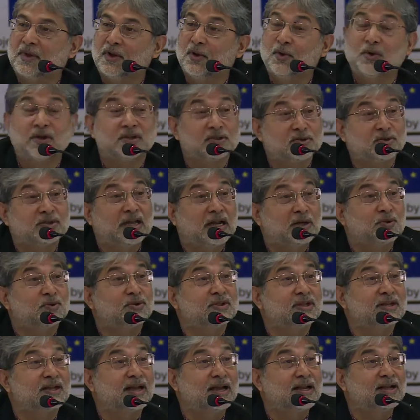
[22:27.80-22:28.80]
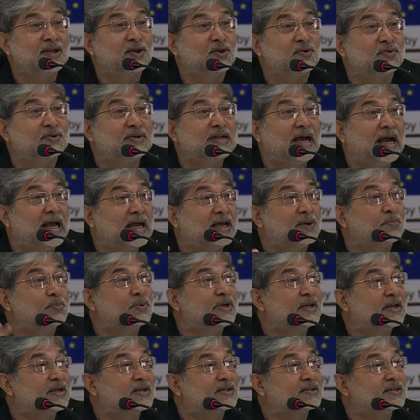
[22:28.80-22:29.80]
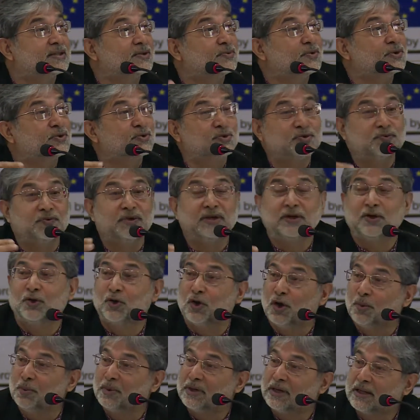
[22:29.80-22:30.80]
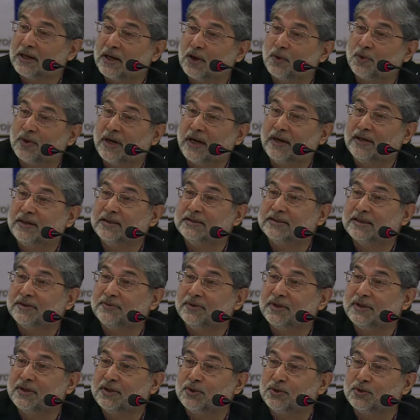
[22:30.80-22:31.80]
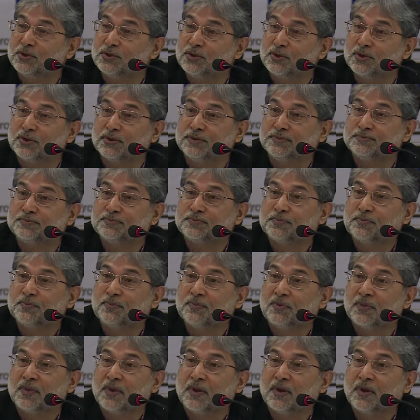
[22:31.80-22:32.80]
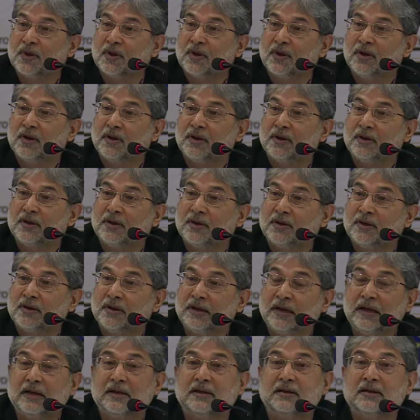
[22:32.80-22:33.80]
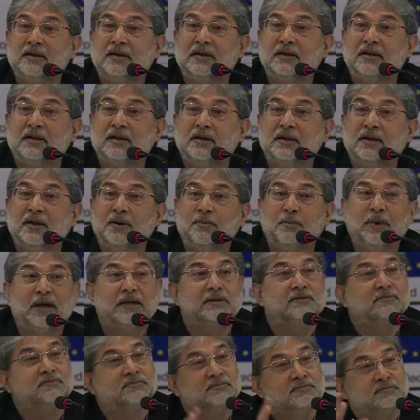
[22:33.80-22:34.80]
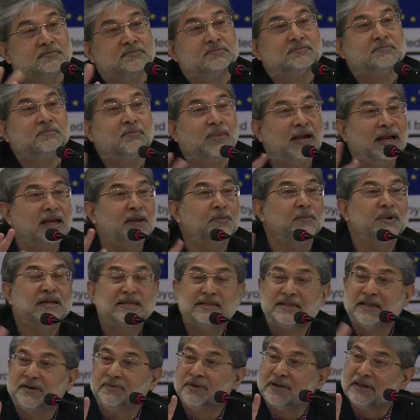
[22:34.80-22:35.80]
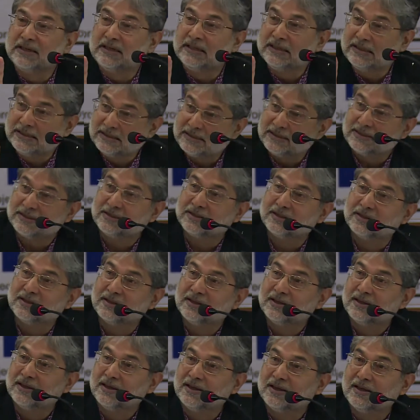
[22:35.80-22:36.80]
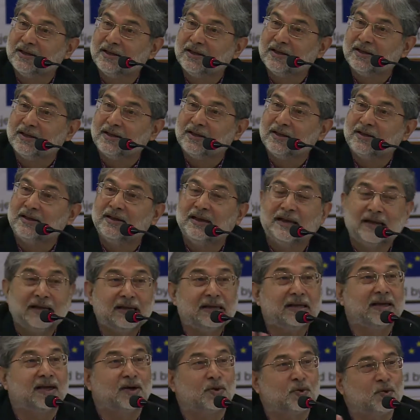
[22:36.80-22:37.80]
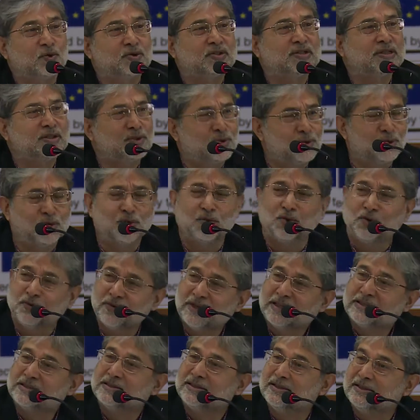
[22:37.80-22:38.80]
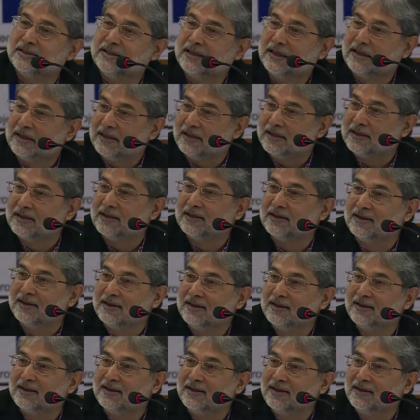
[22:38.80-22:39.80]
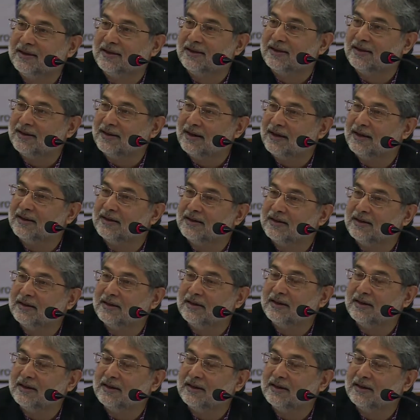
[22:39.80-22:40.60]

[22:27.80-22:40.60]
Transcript: Okay, so that was the kind of dire prediction which was very common around 1970 or so. Right? But by mid-70s, India could say, no, we are still there. Right?